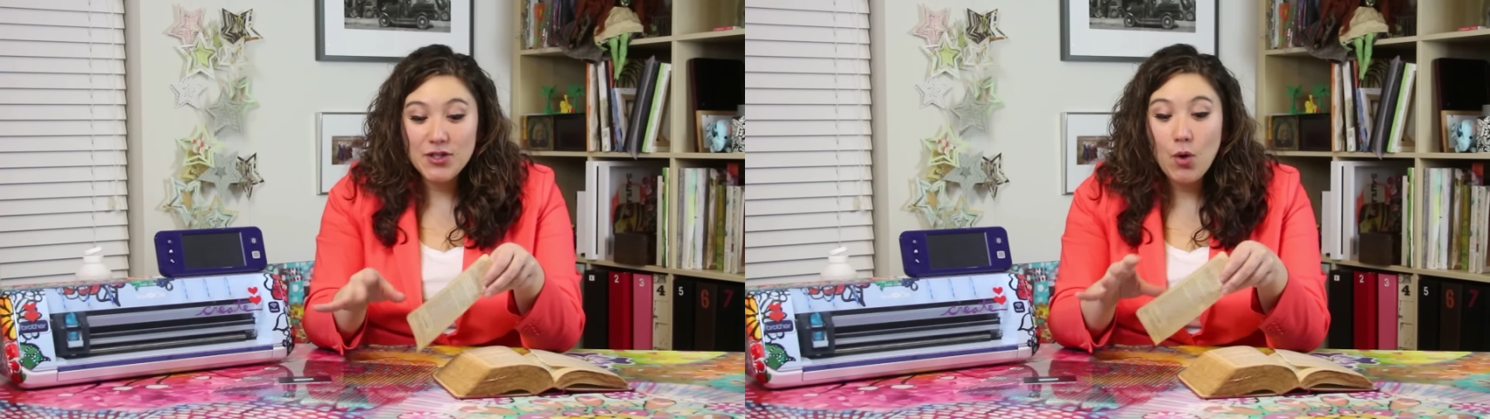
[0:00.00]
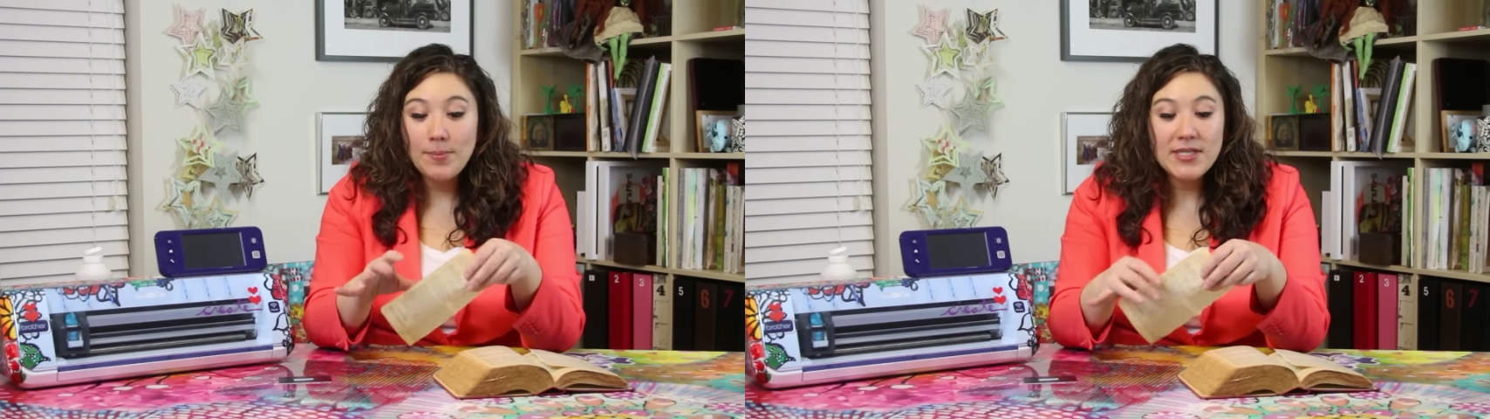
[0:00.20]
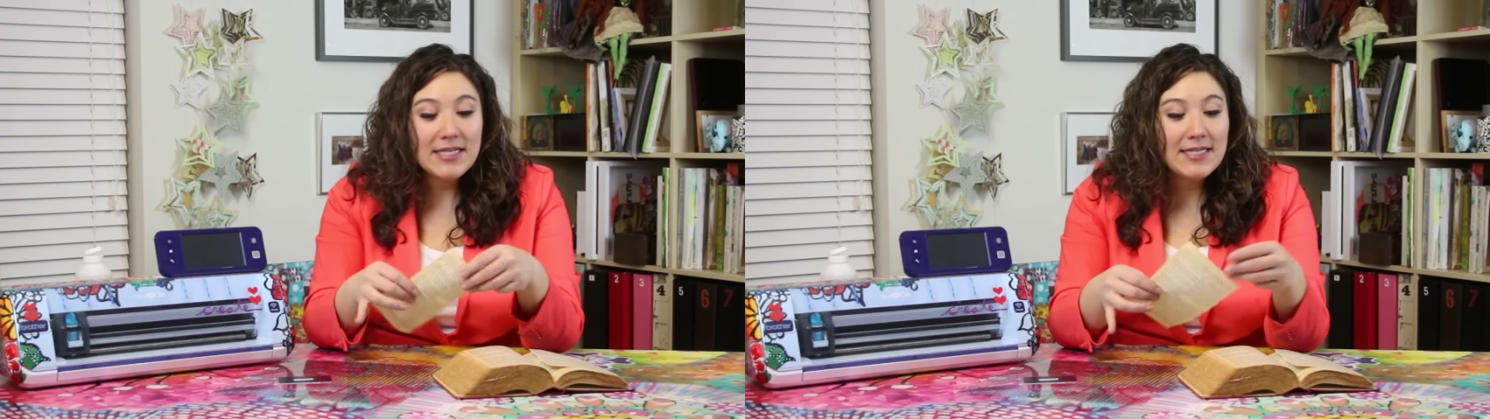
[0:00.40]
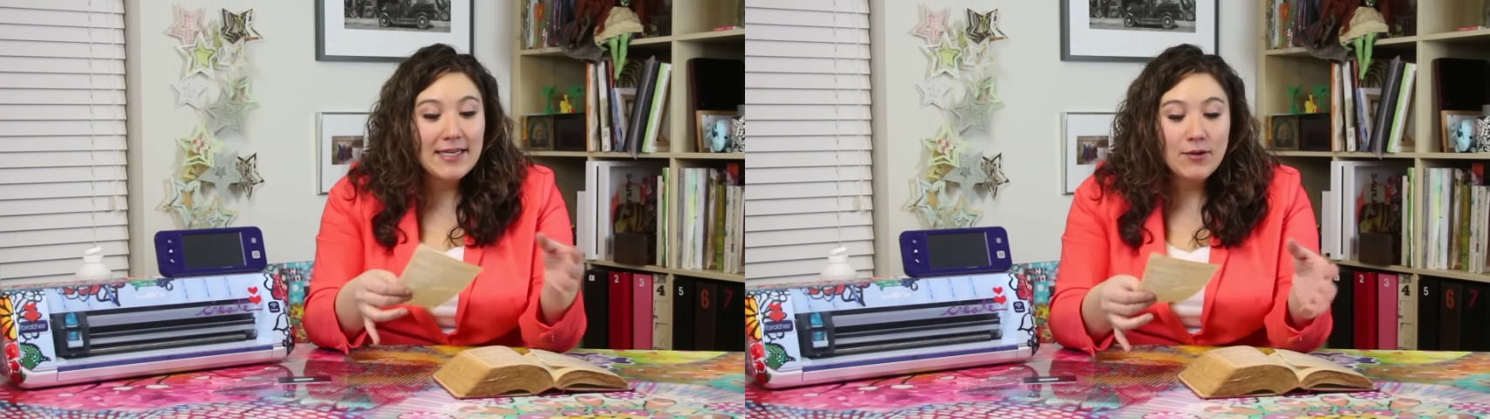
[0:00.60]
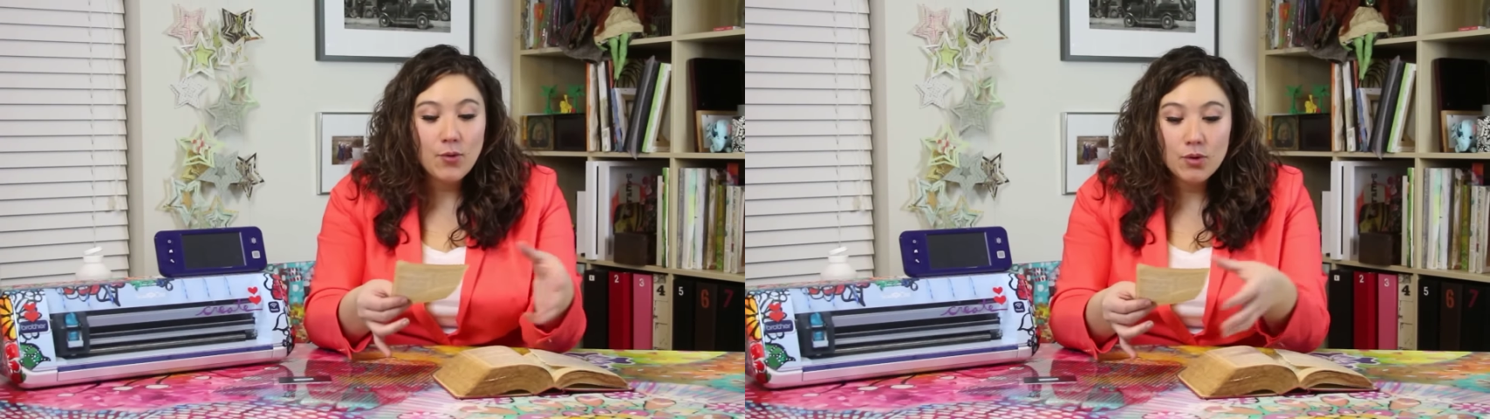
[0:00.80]
So I'm just going to
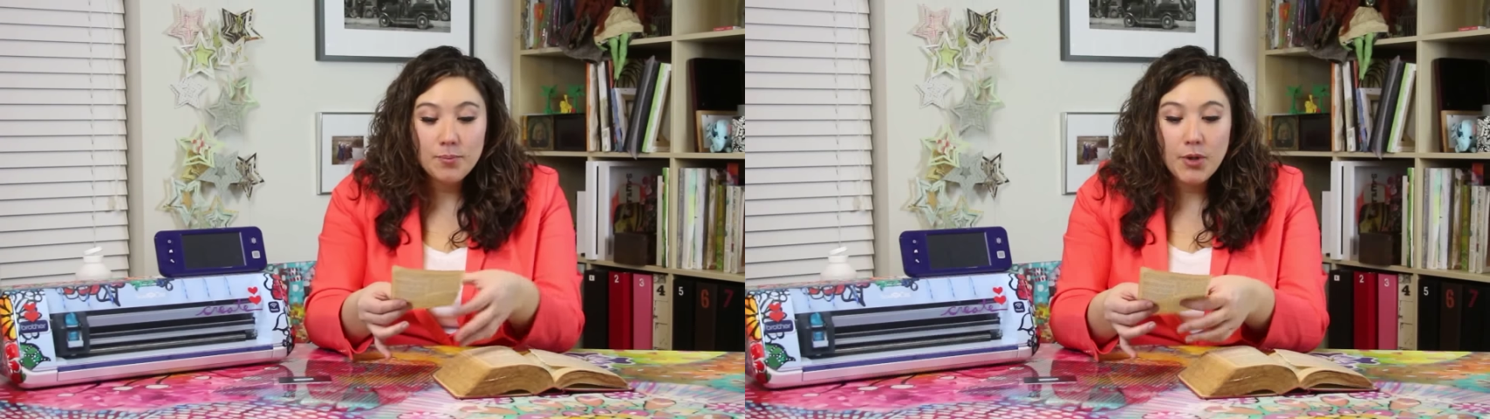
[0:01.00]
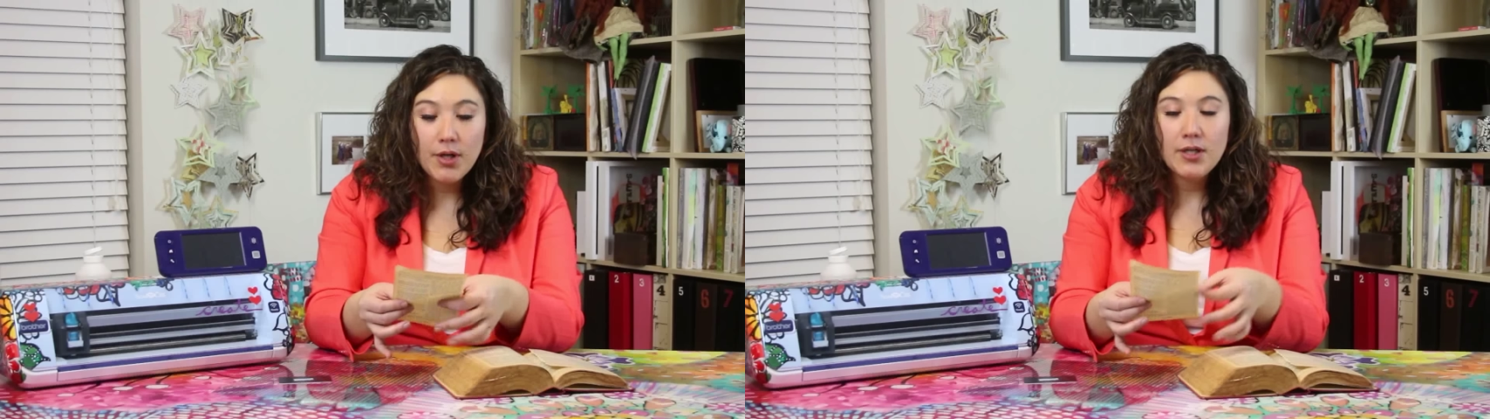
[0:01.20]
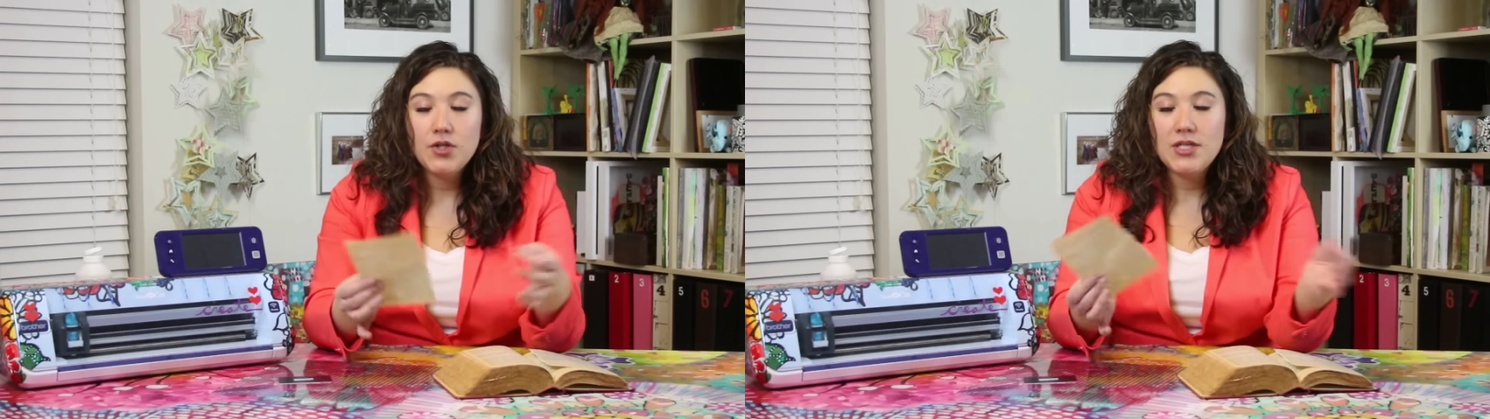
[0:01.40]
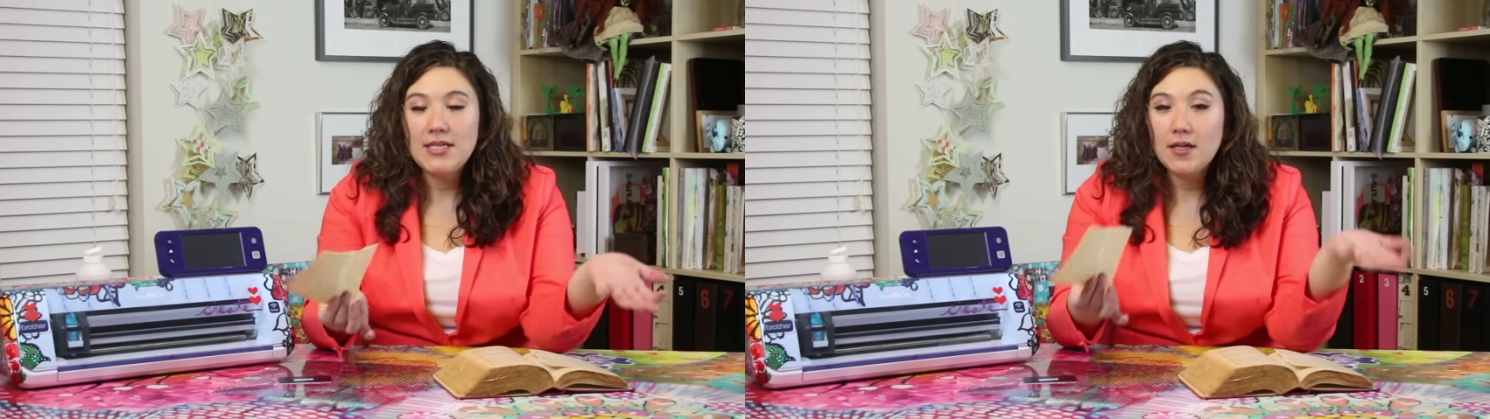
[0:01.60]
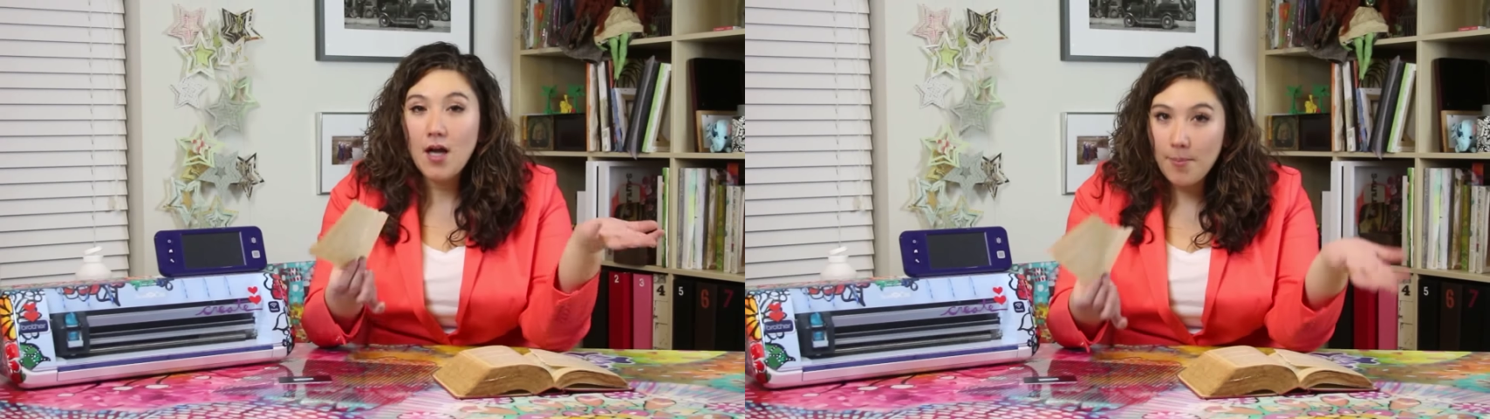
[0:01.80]
take an old book and you just
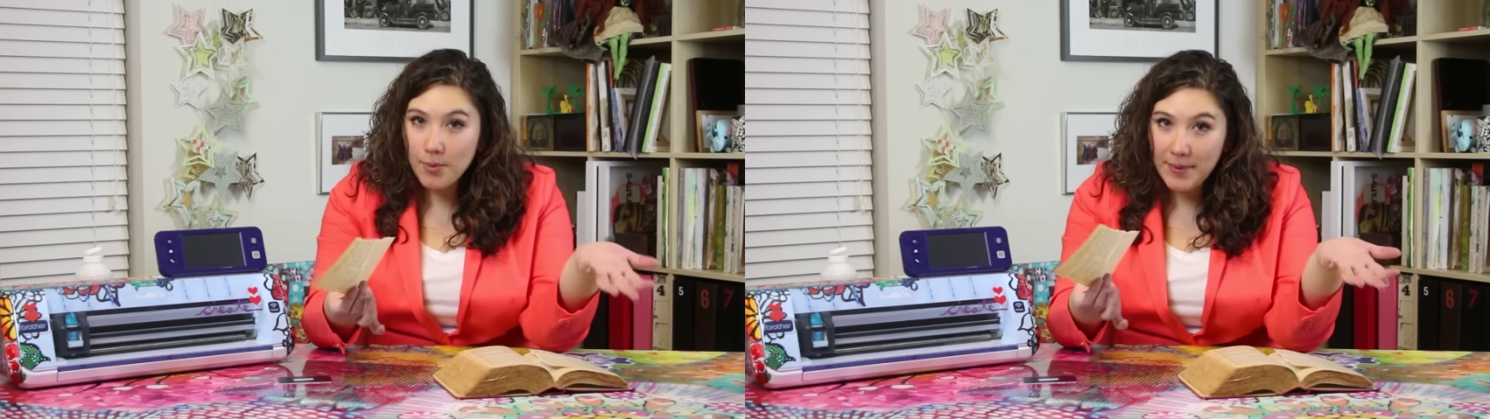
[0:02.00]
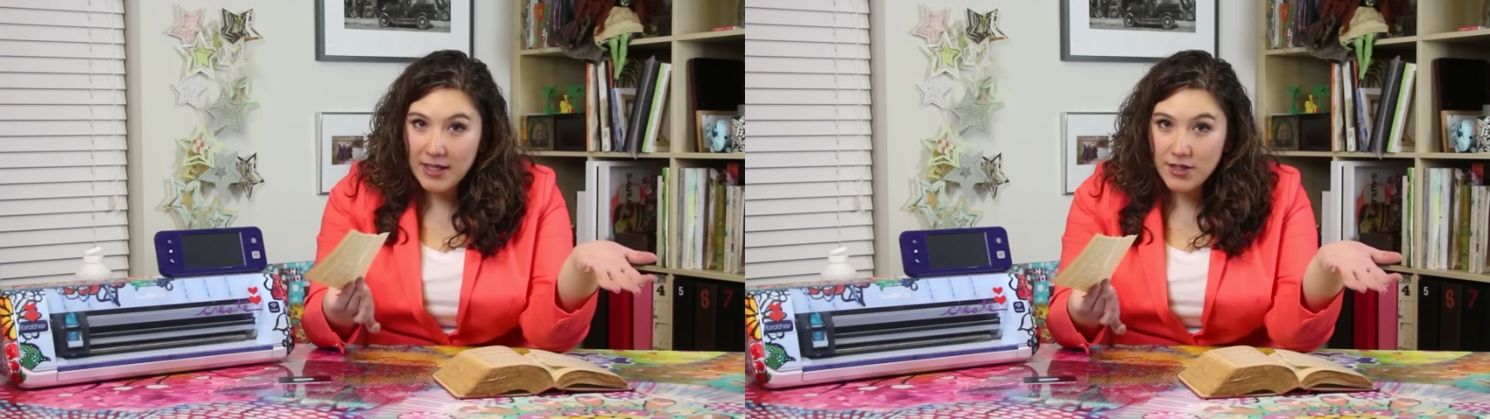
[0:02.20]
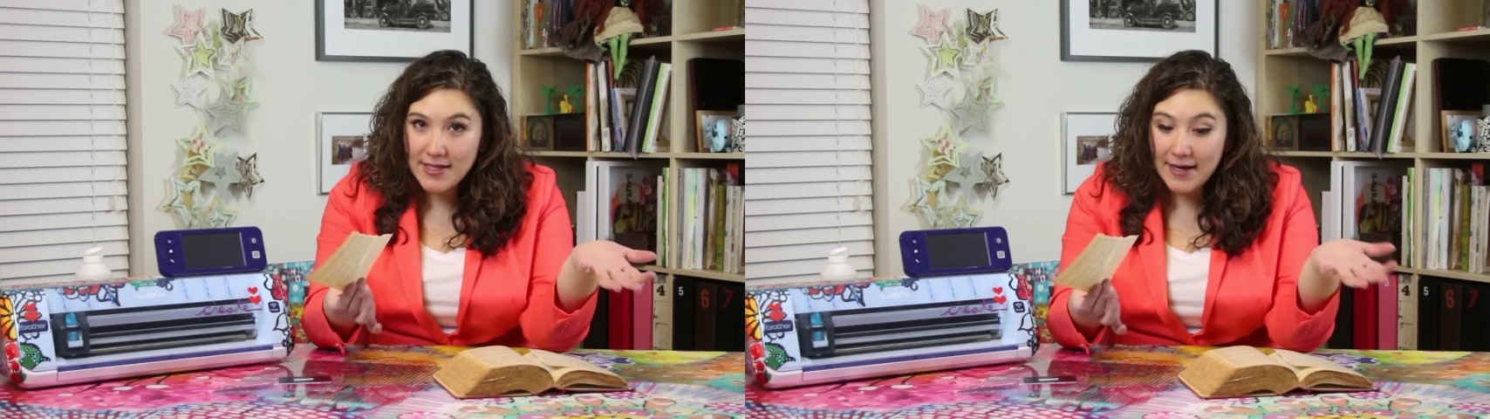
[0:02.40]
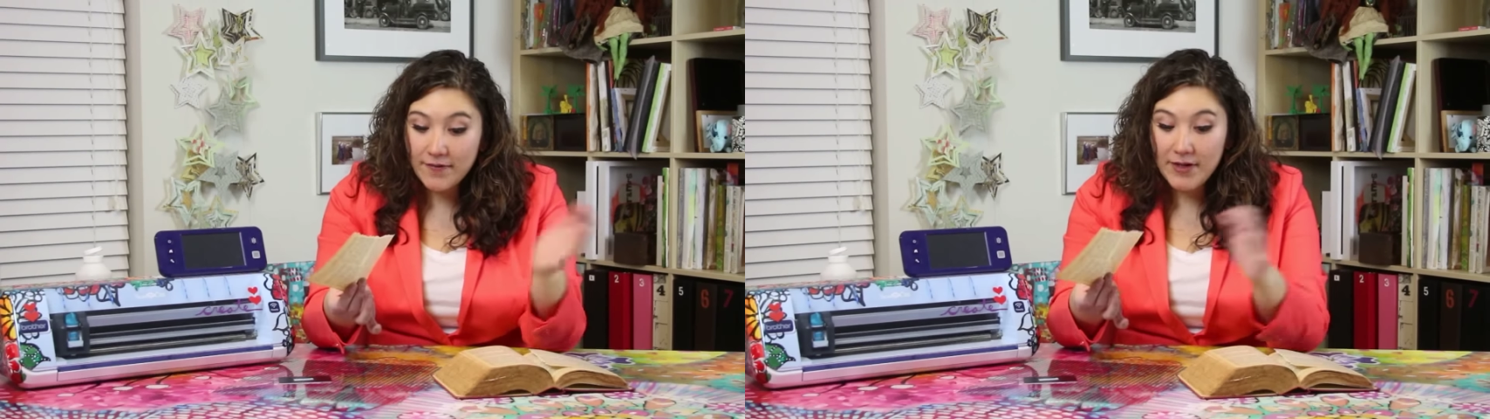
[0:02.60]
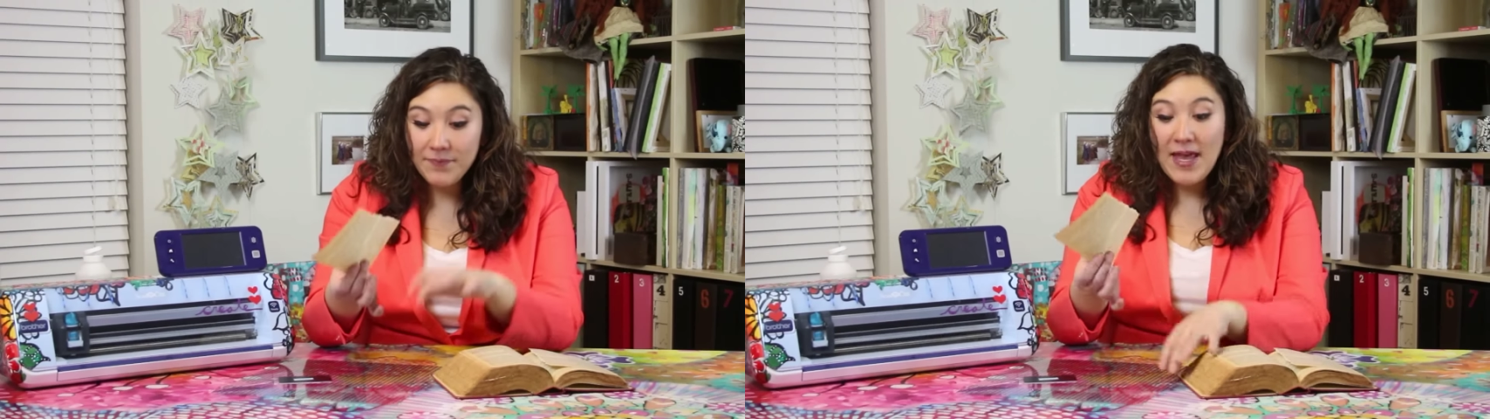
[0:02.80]
need a couple pages out
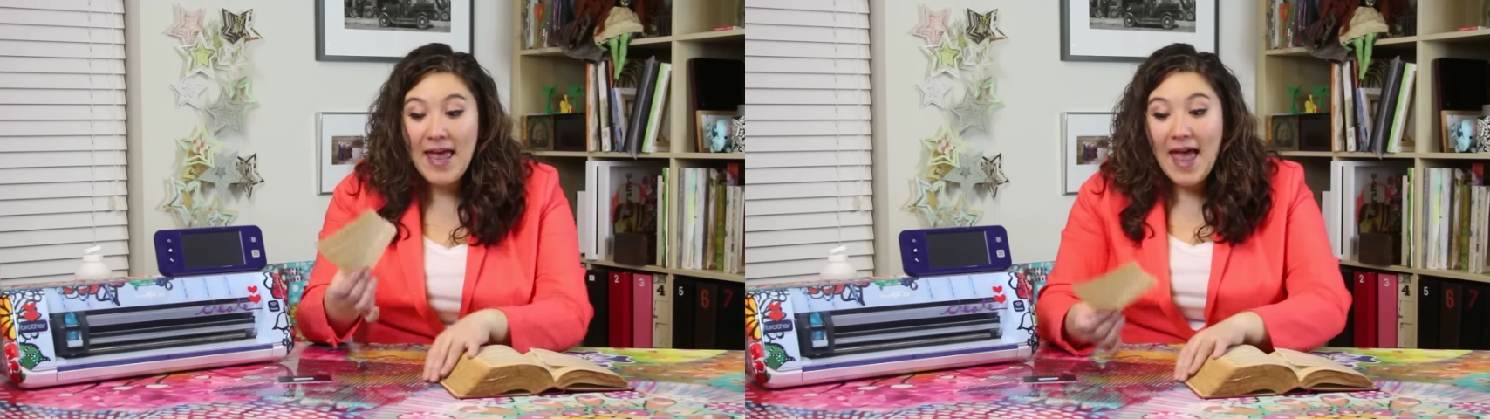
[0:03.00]
of it.